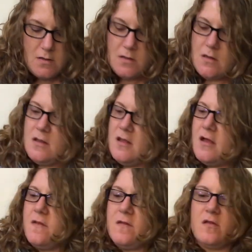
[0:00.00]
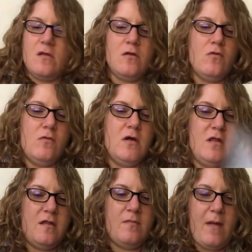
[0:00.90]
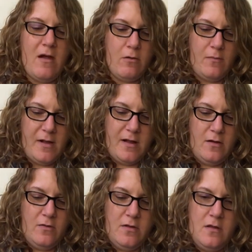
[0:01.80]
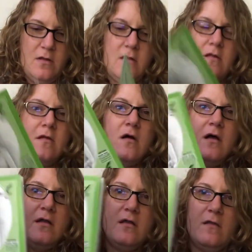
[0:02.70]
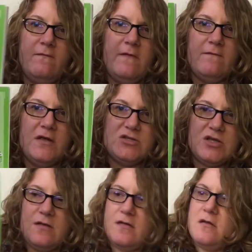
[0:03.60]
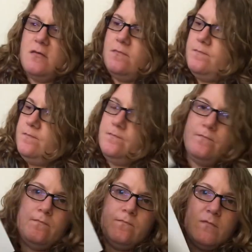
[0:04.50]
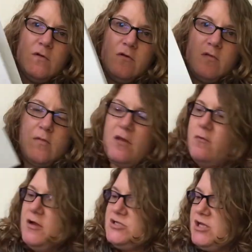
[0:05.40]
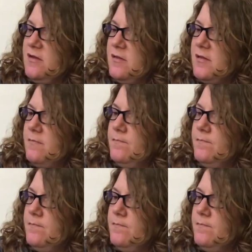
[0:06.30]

And then I got this little one, it's spiral bound, that's got 50 sheets in it. And here's plain white sheets.